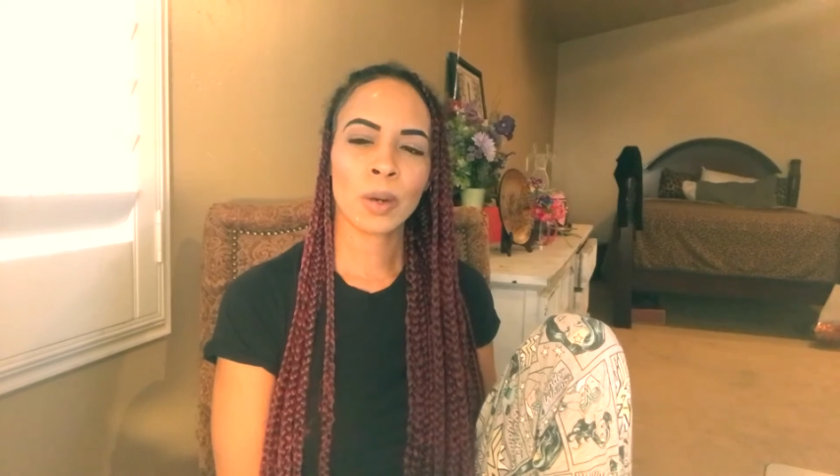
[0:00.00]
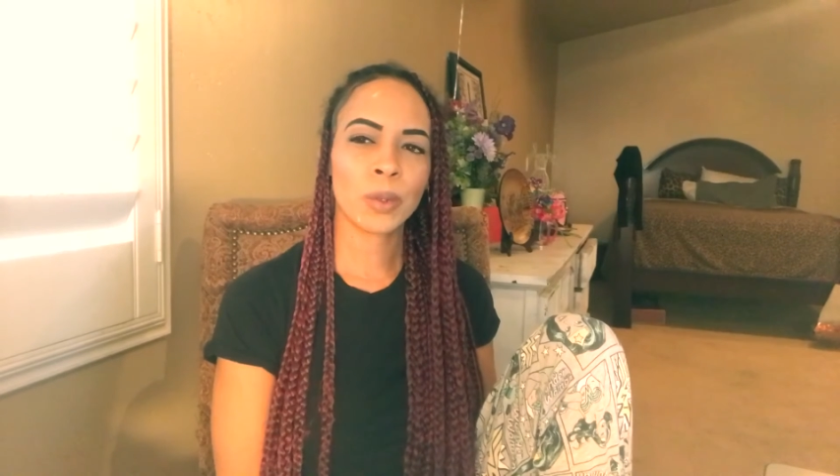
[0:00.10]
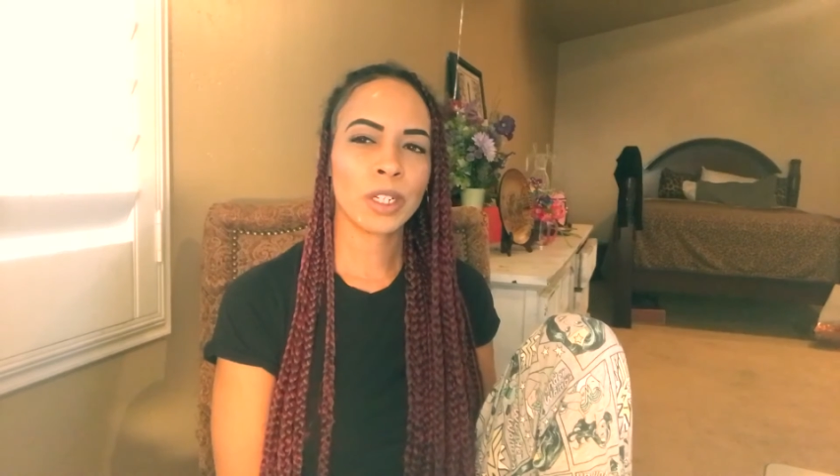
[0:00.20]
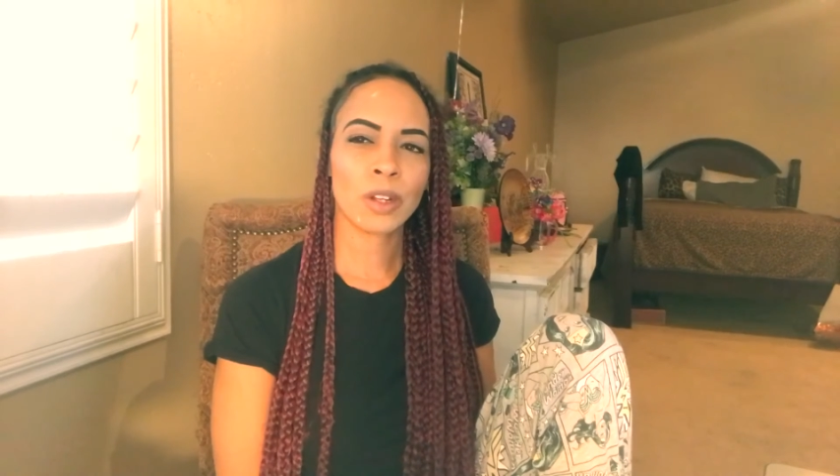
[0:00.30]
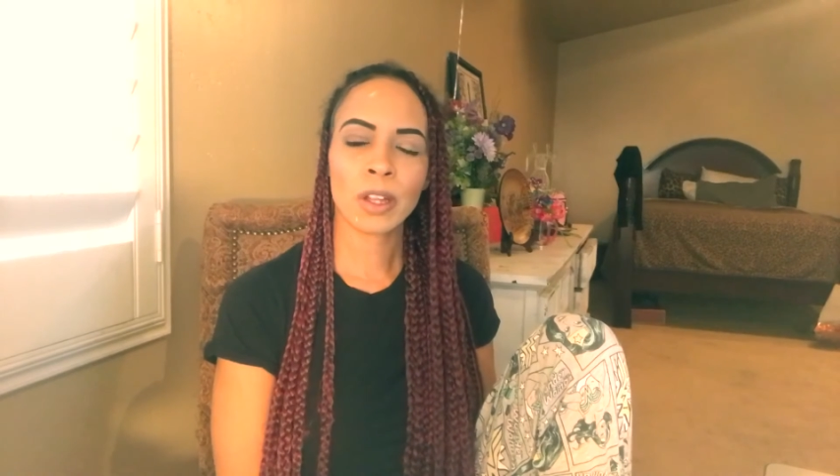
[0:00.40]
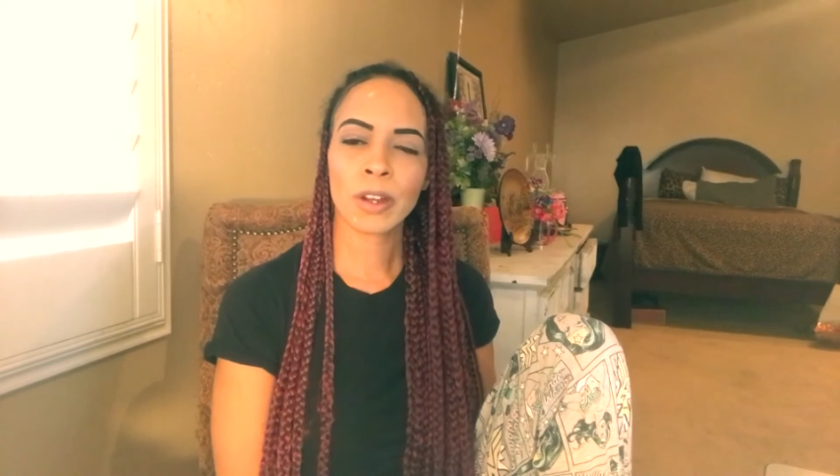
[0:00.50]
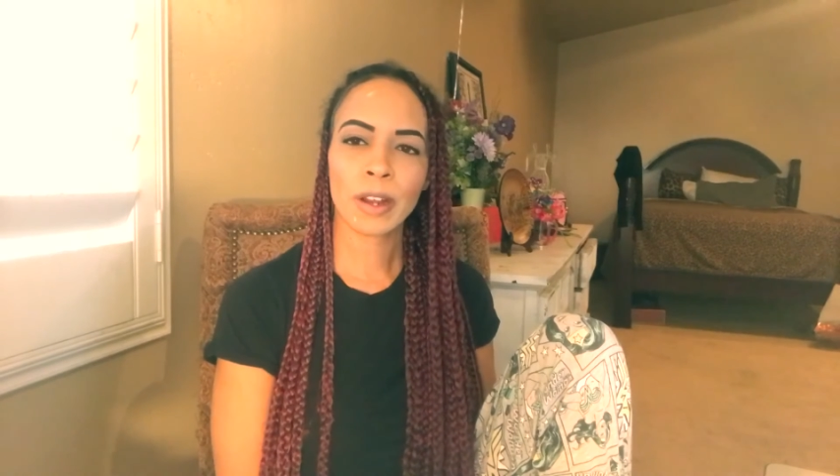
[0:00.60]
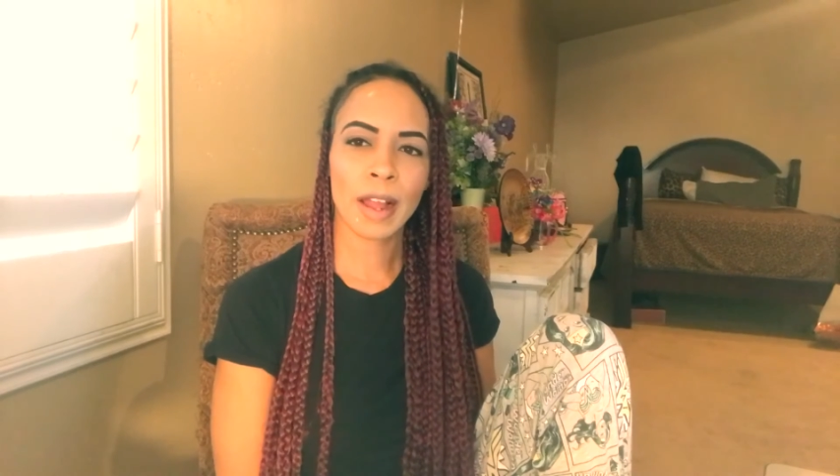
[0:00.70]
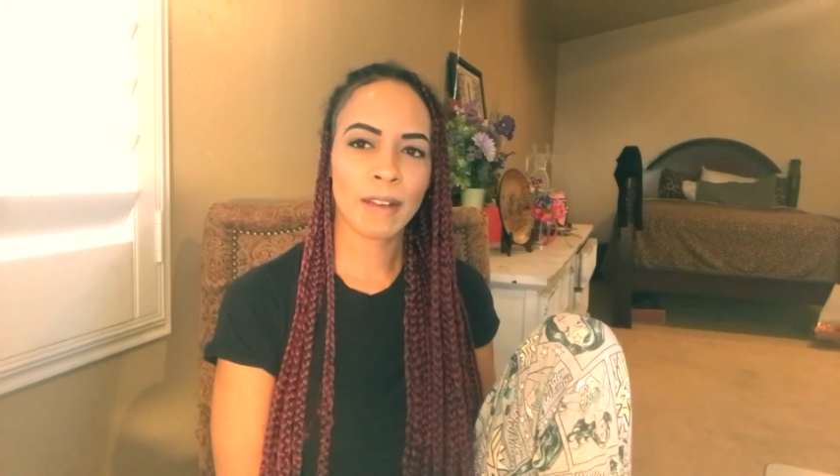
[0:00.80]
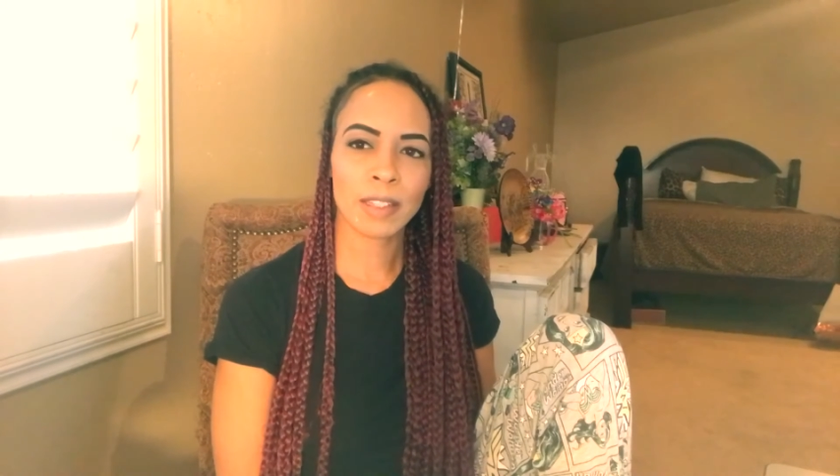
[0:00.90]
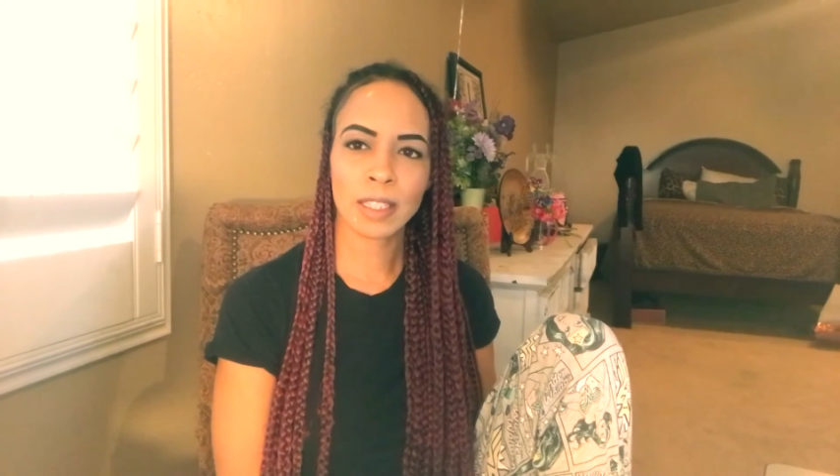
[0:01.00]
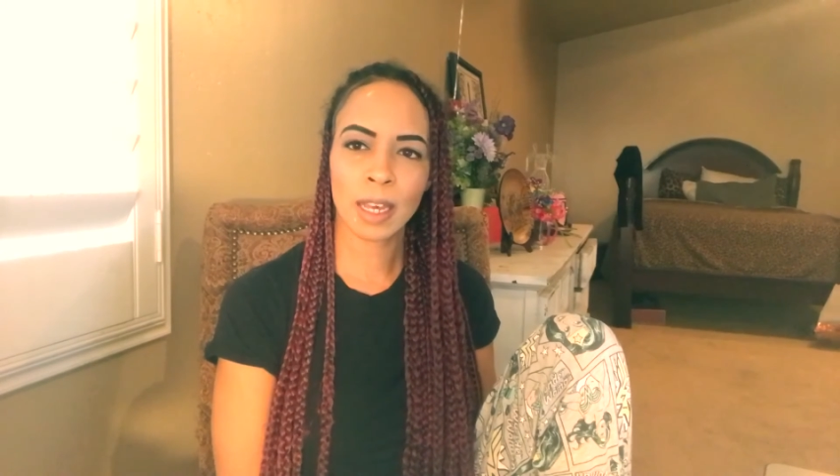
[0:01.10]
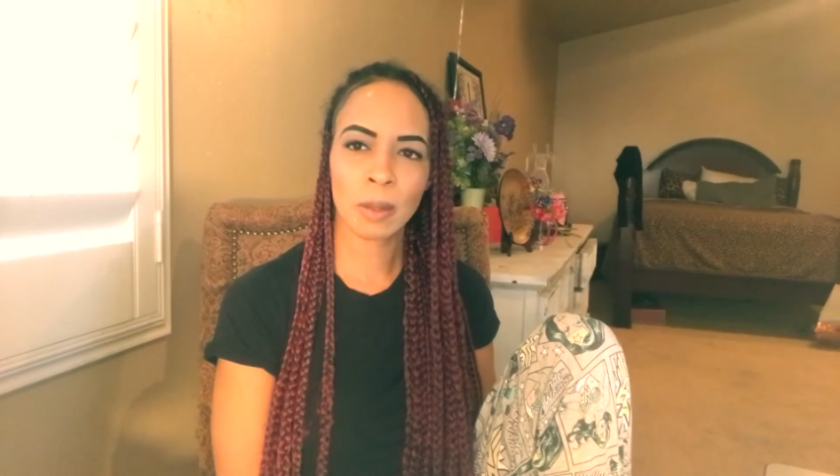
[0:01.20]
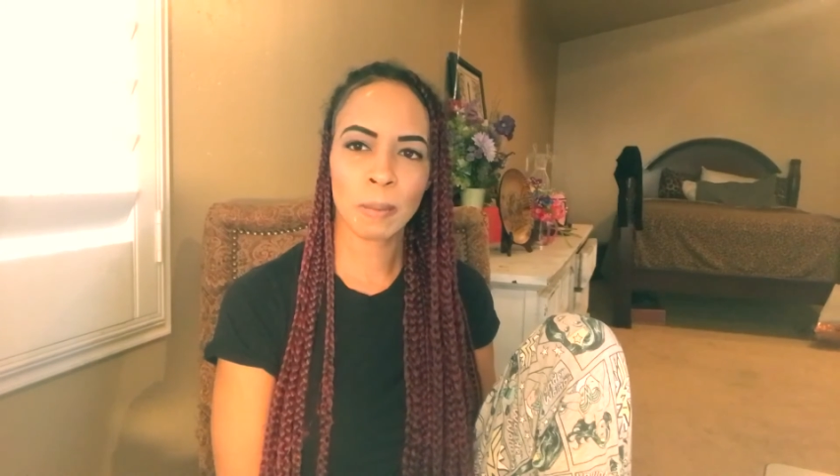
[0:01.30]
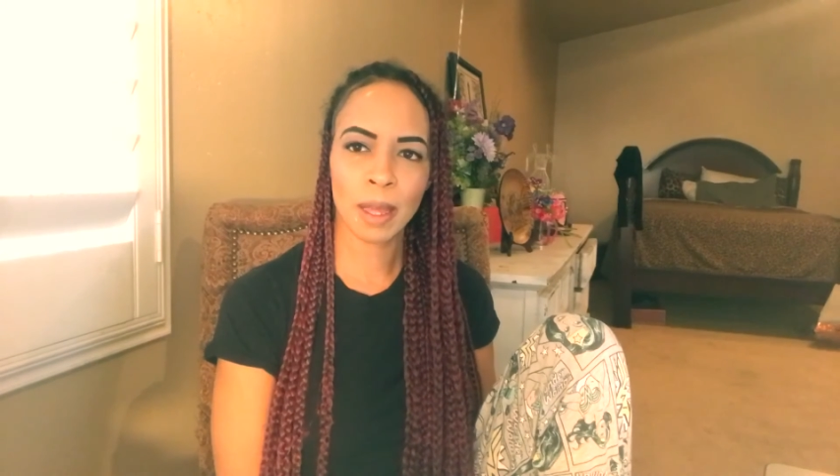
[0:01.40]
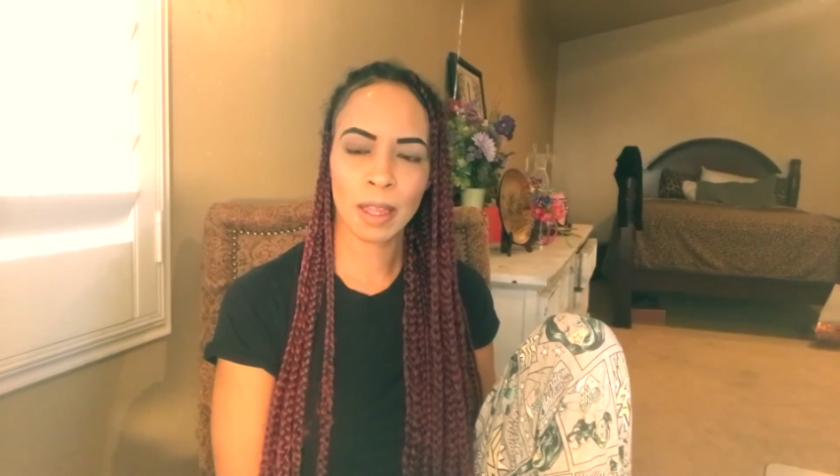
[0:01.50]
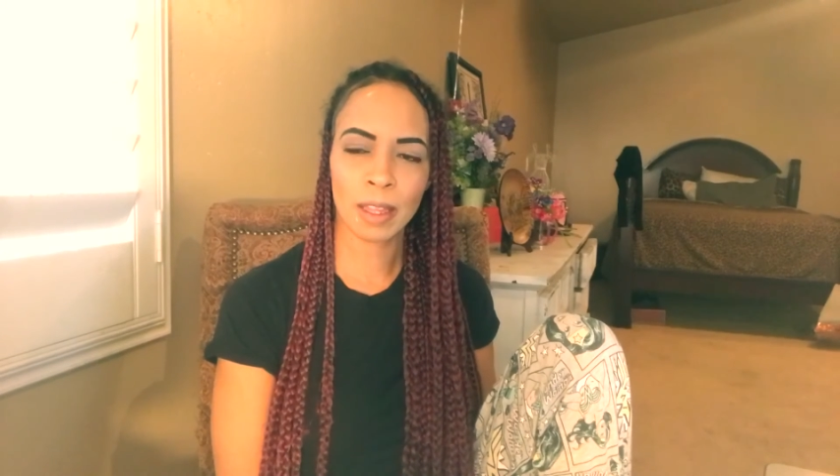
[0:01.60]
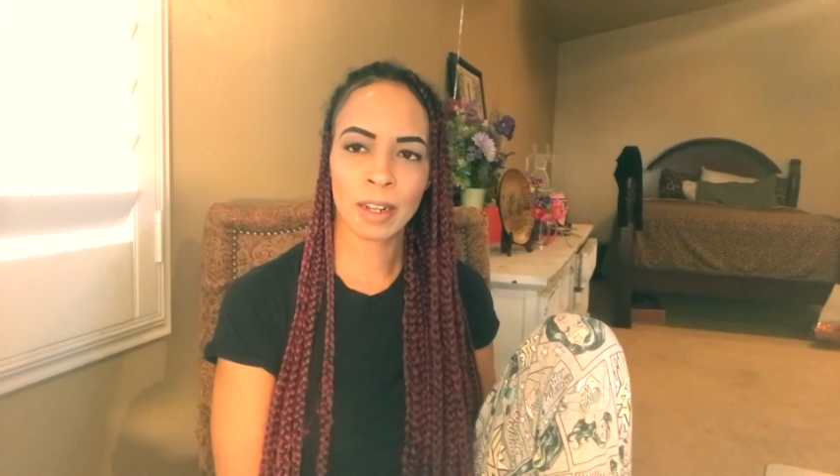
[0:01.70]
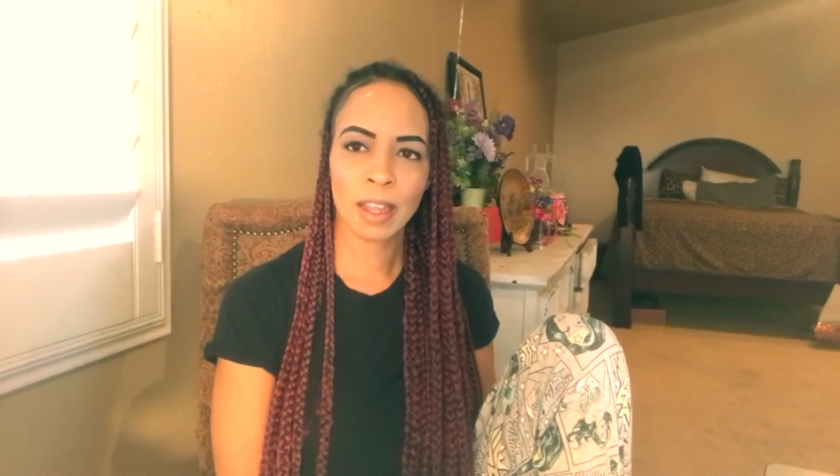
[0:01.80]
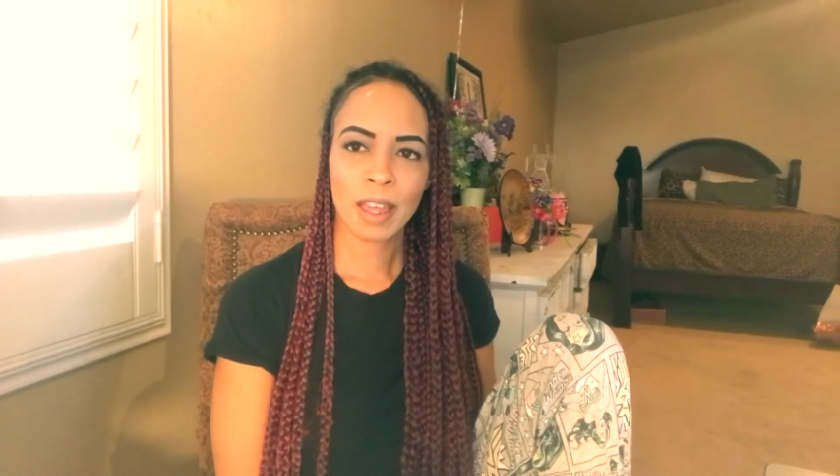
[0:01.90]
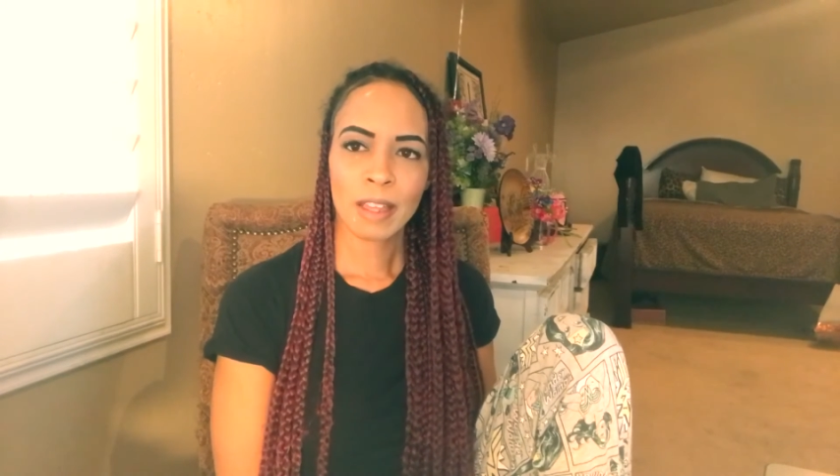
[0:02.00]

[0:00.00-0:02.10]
we no longer have a sound mind.